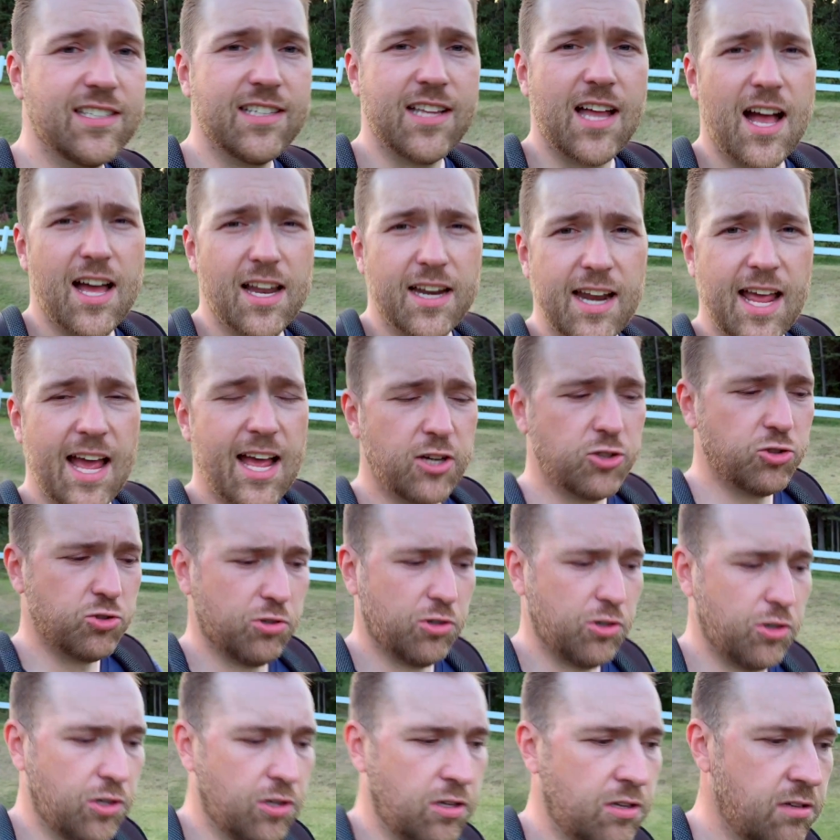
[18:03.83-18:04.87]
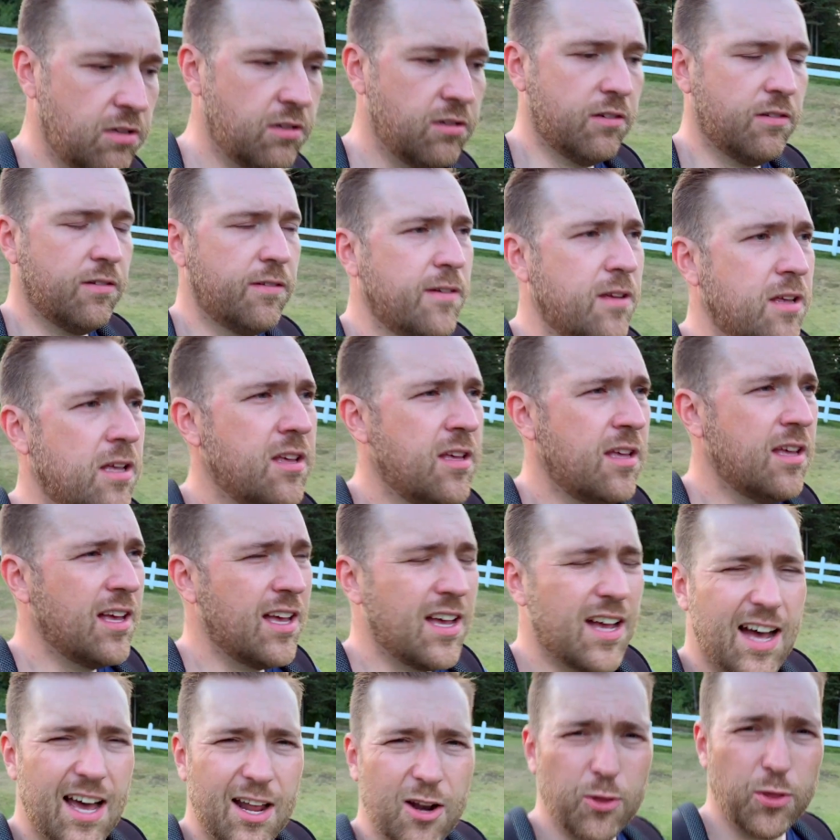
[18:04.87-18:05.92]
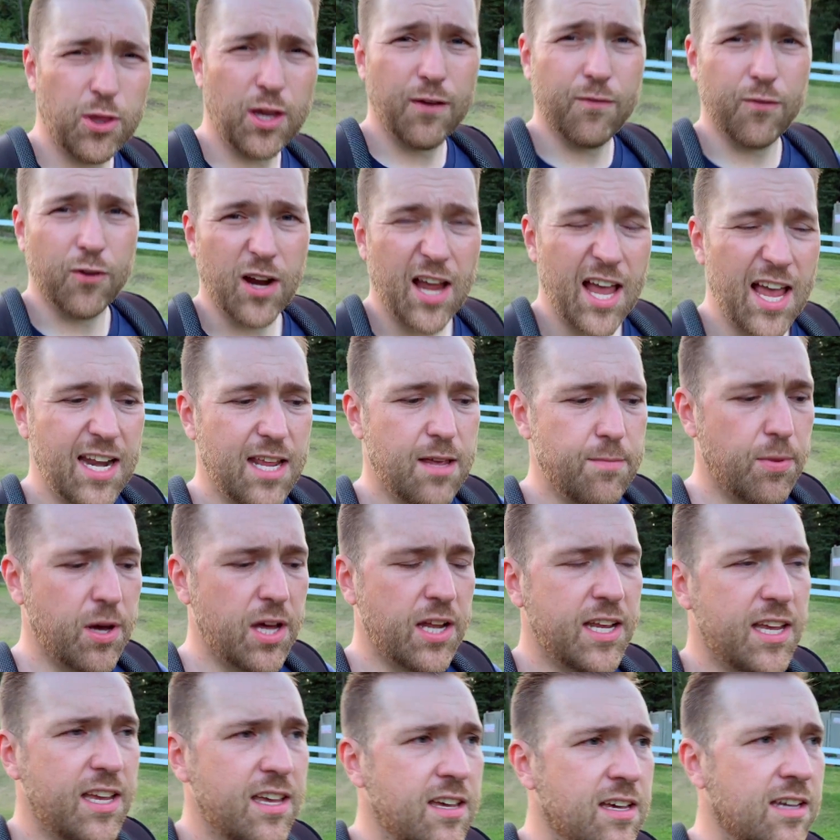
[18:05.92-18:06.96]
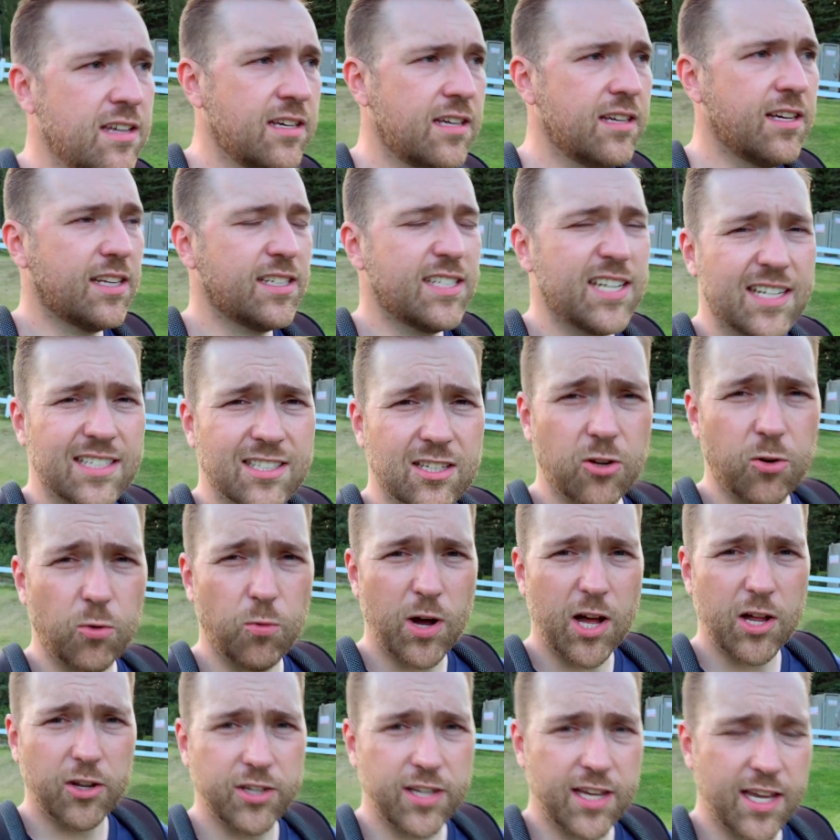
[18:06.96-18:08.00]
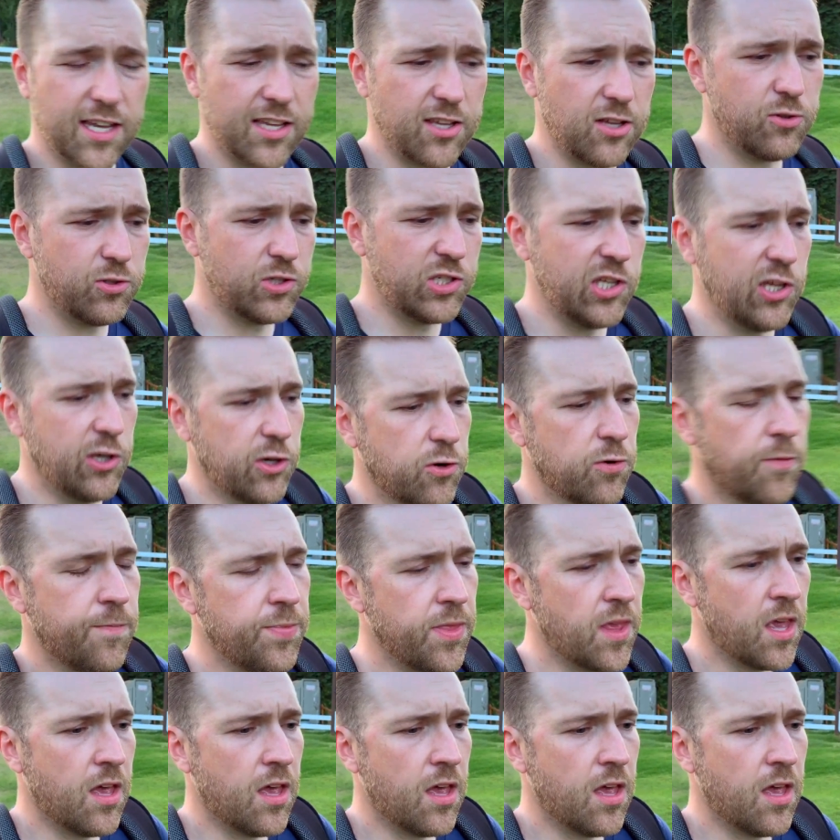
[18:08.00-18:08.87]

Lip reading: not natural, I don't think, for anybody. It takes a little while to get used to.